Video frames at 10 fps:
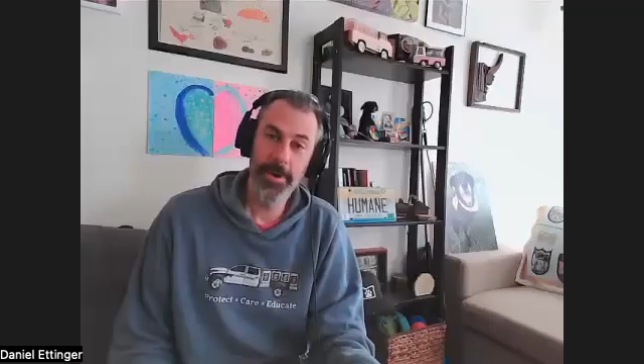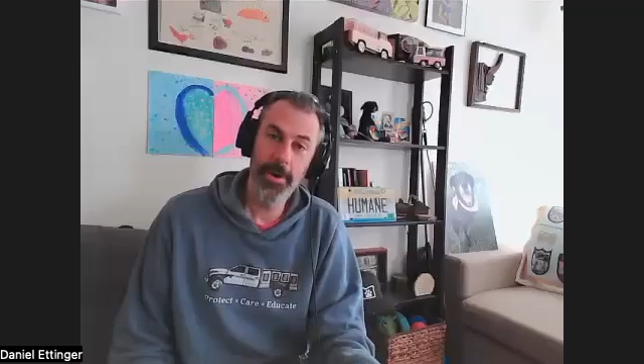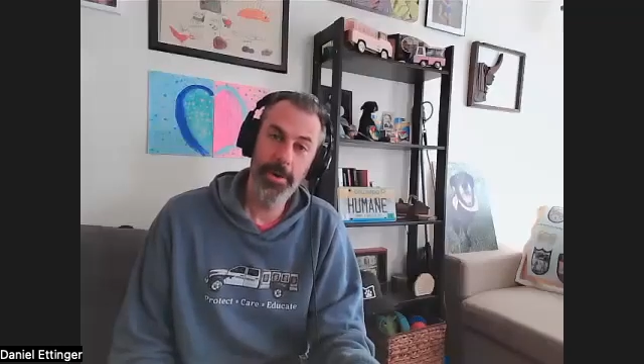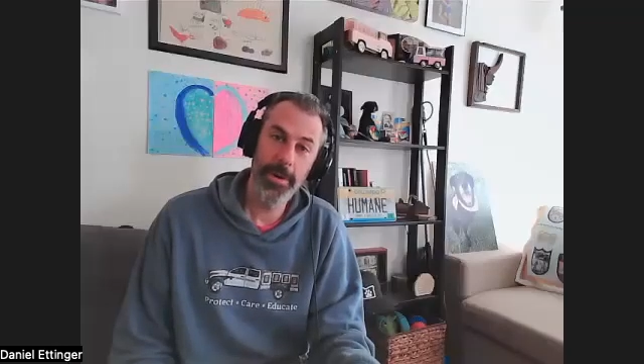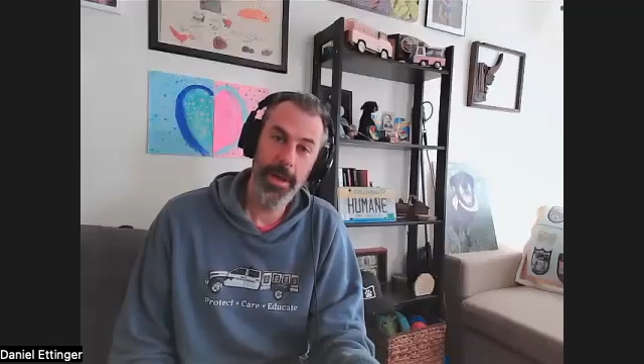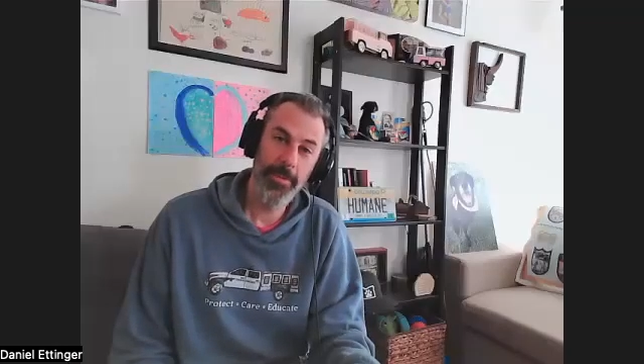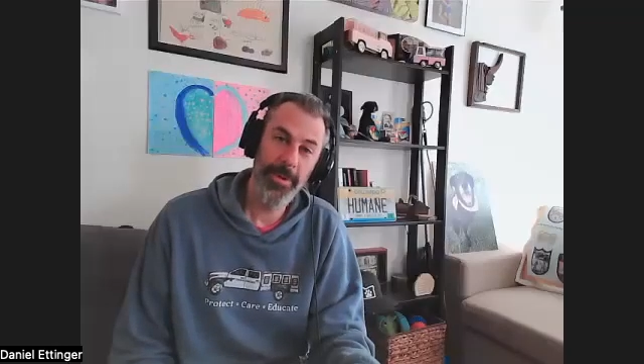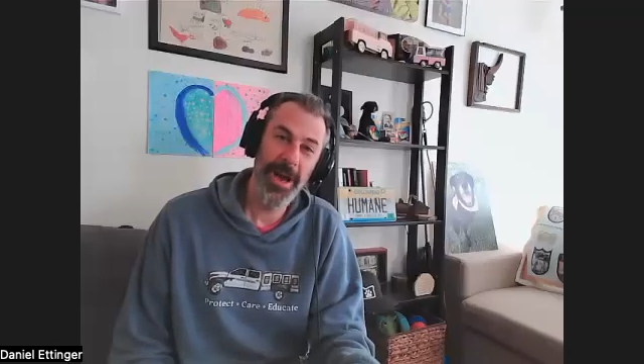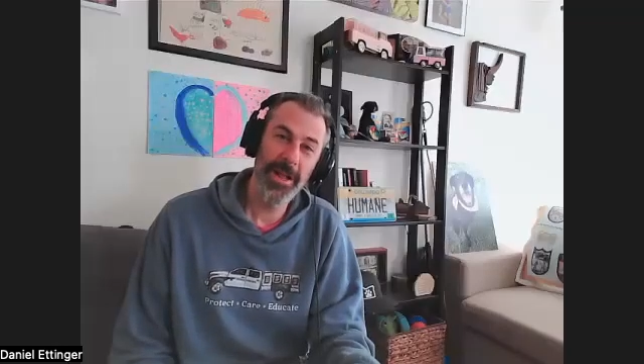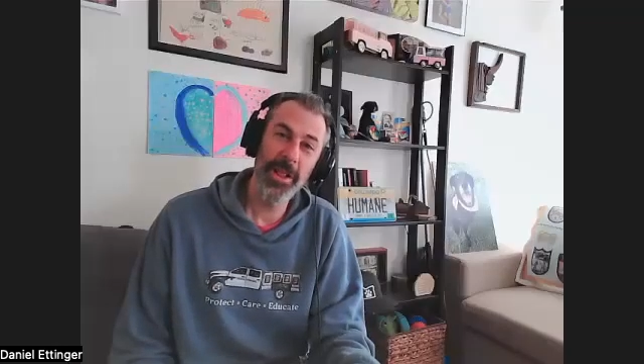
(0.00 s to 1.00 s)
mode, and we
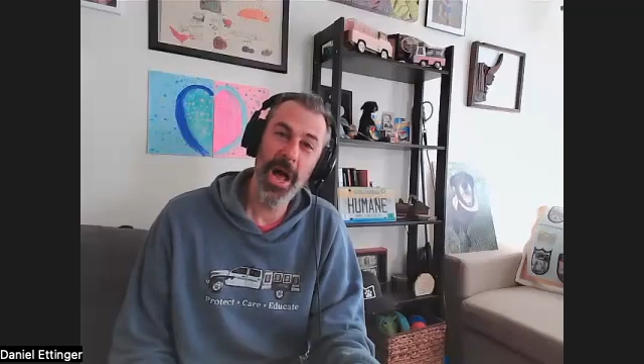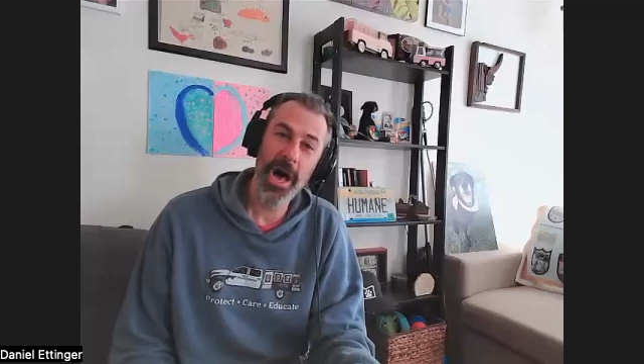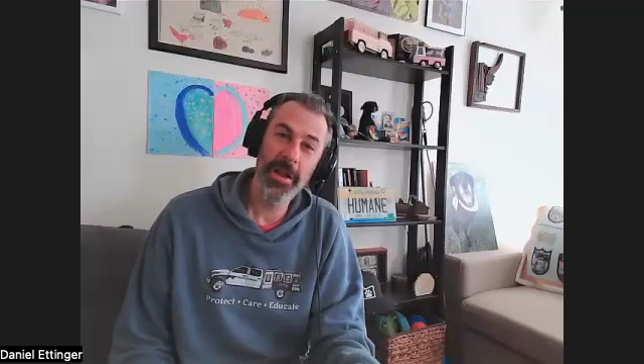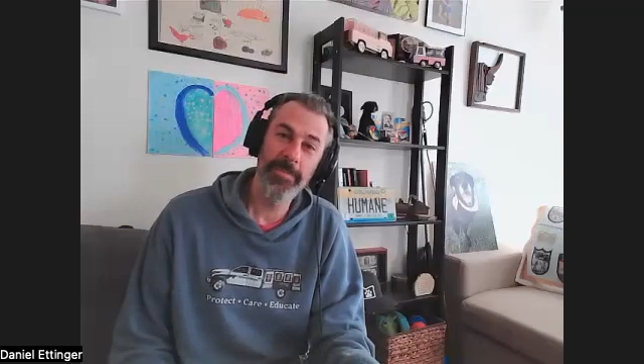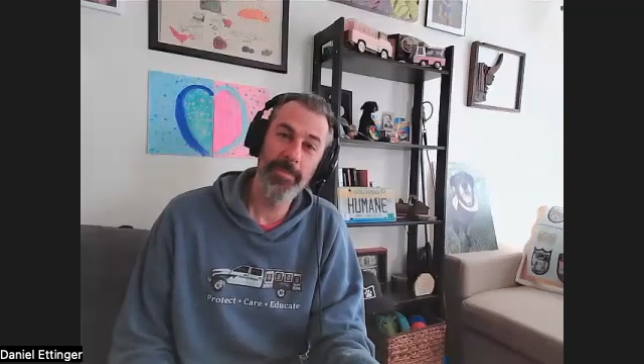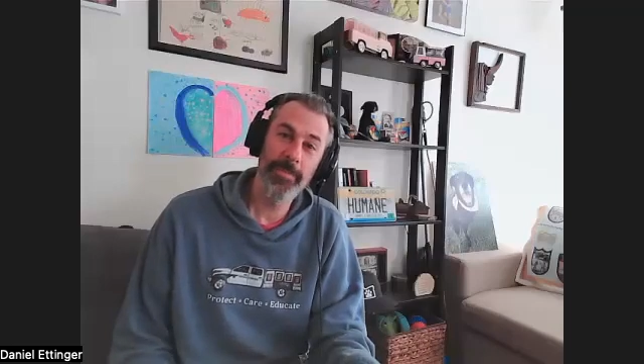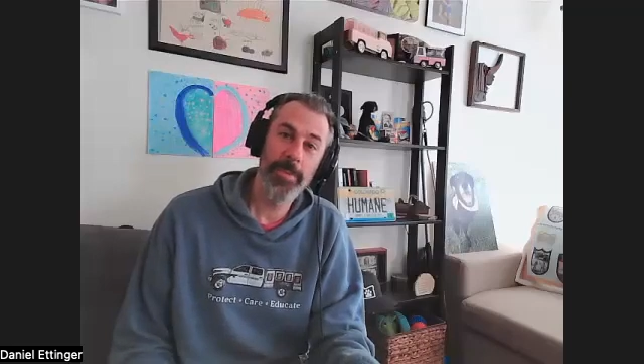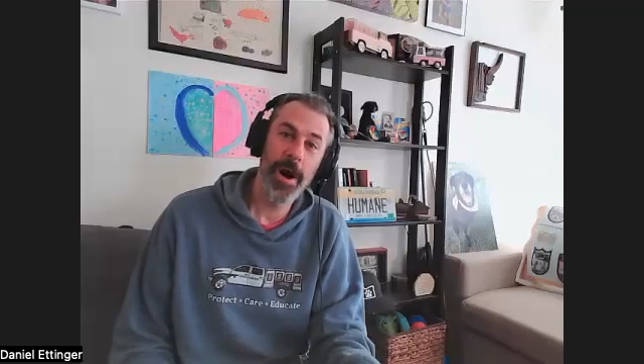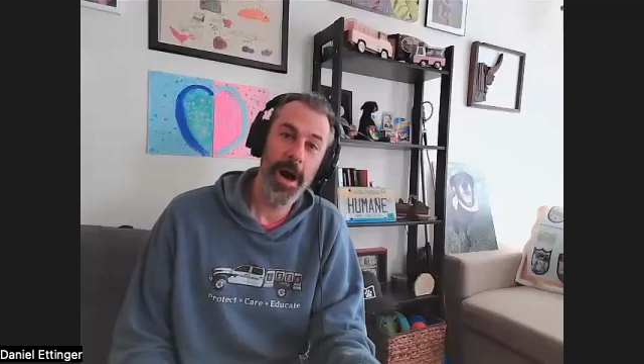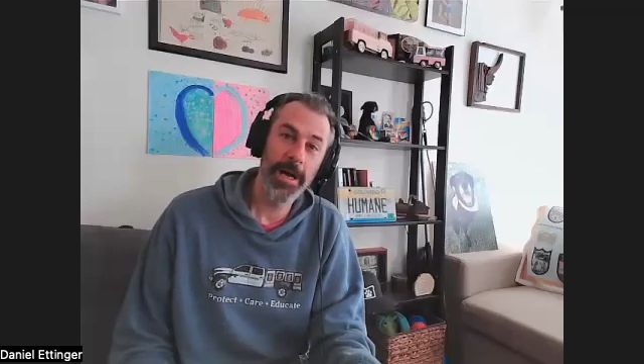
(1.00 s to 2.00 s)
got a lot of
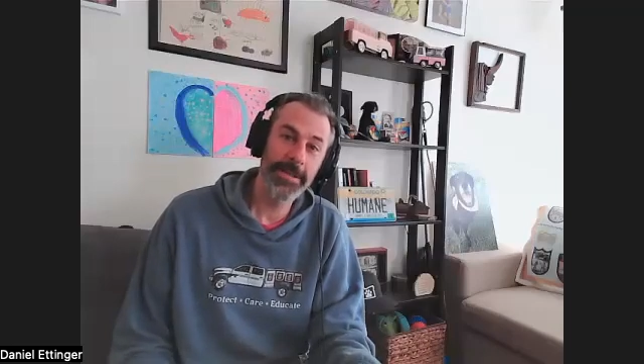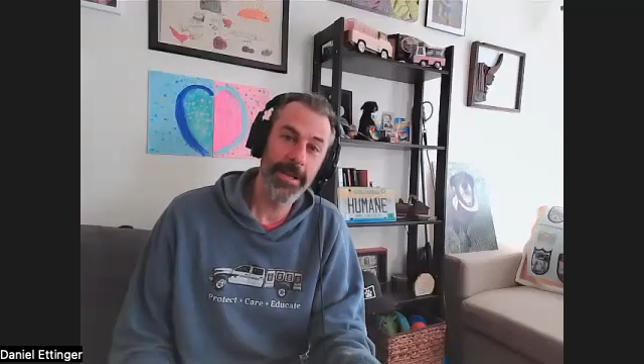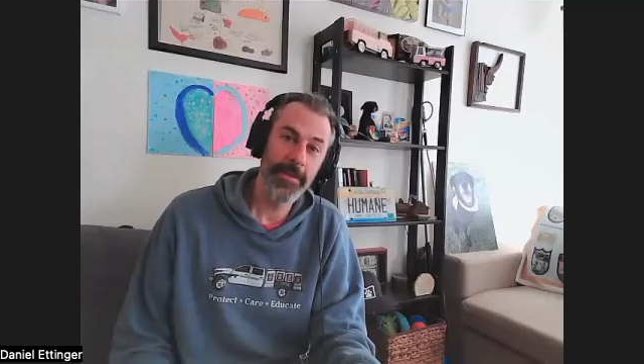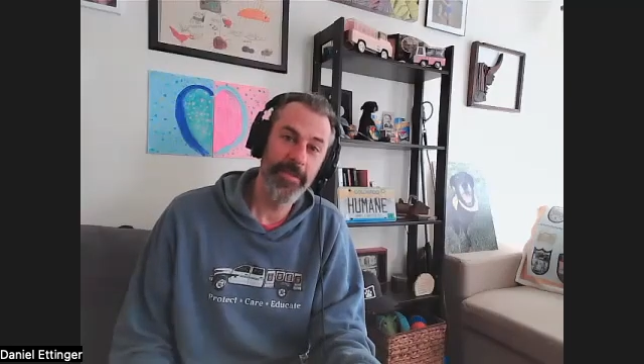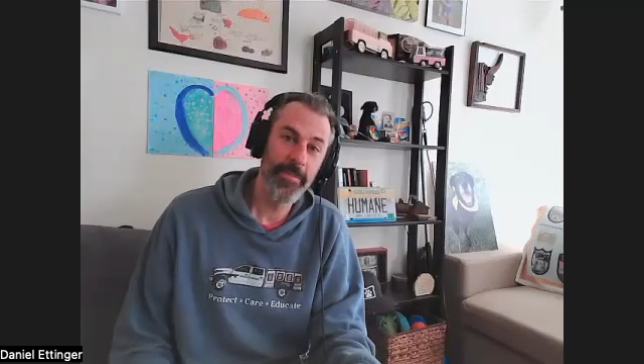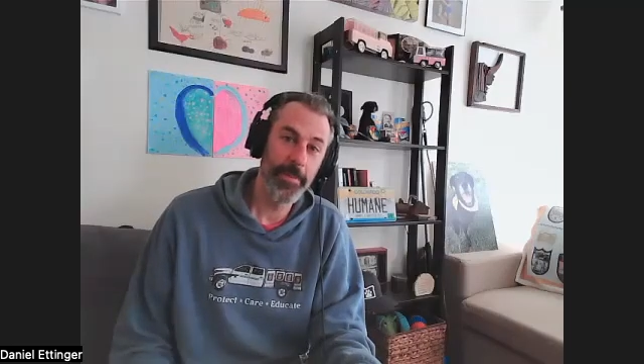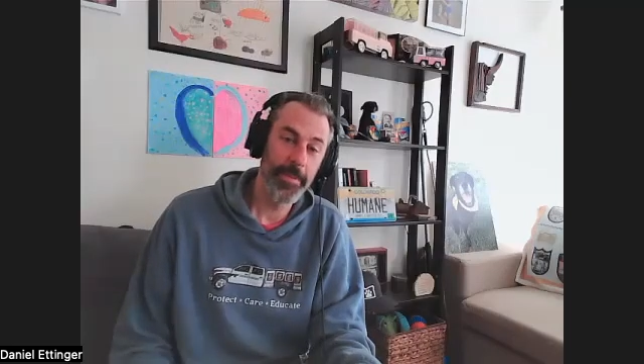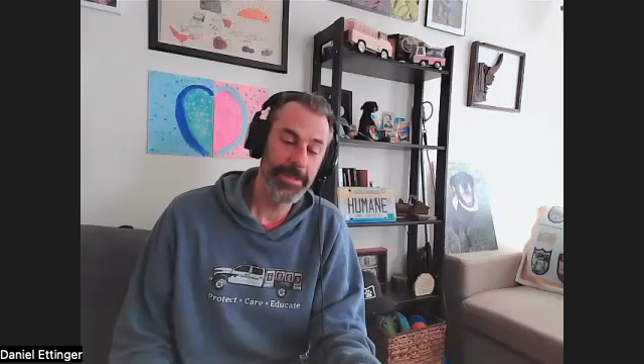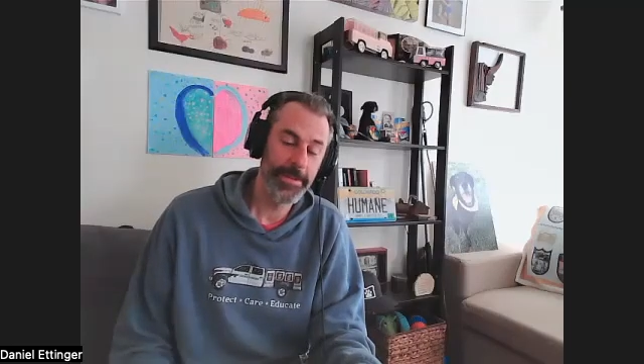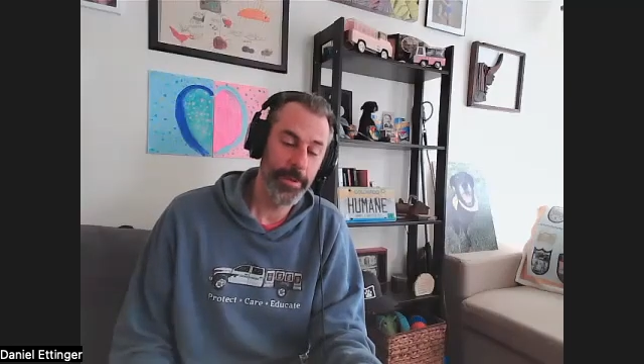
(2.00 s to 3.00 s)
positive
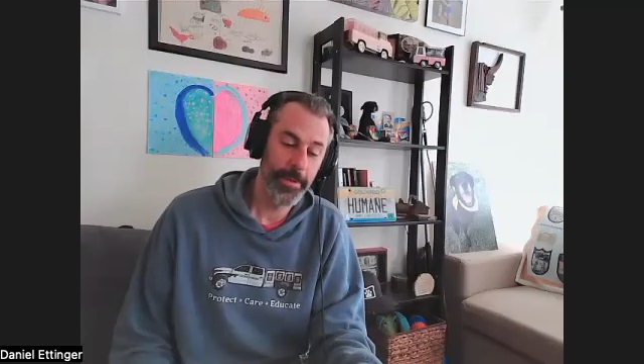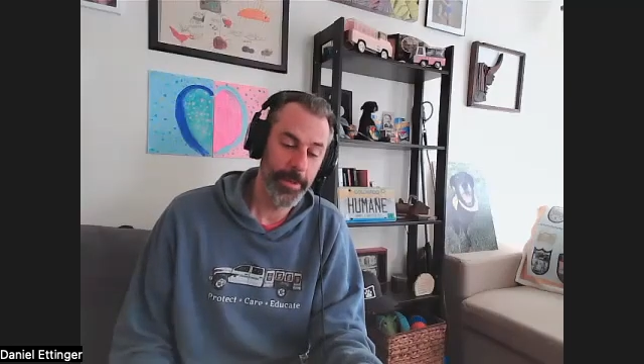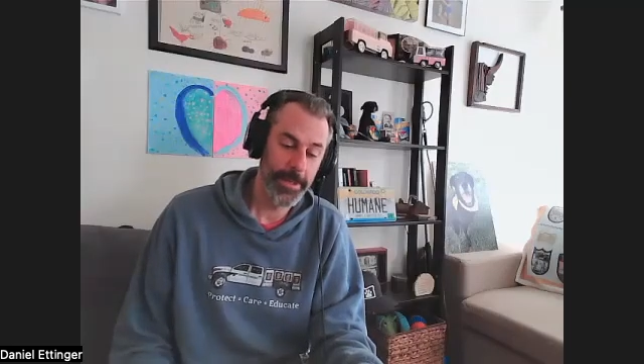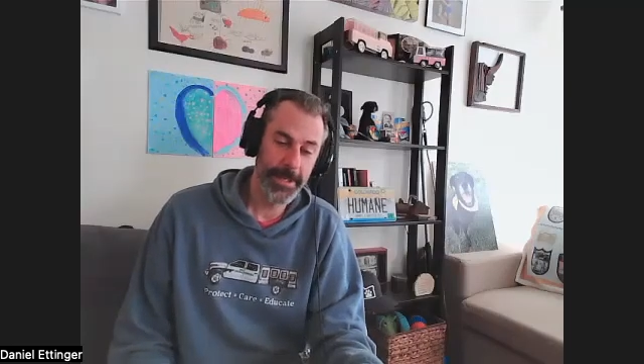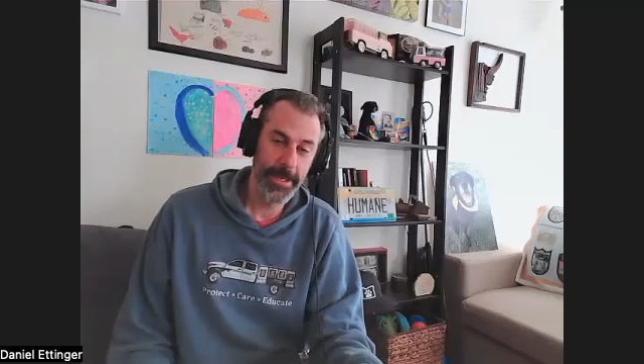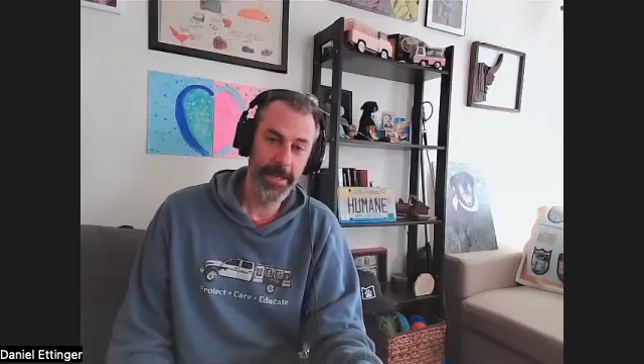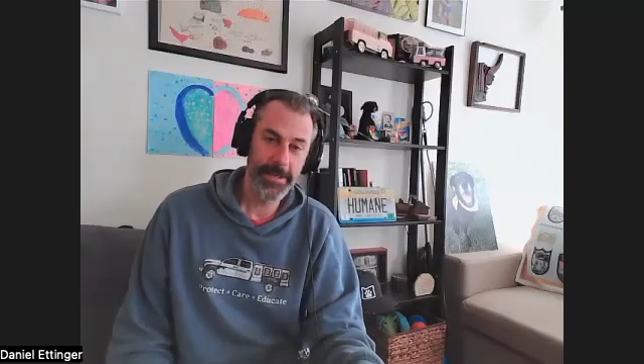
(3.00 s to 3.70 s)
publicity,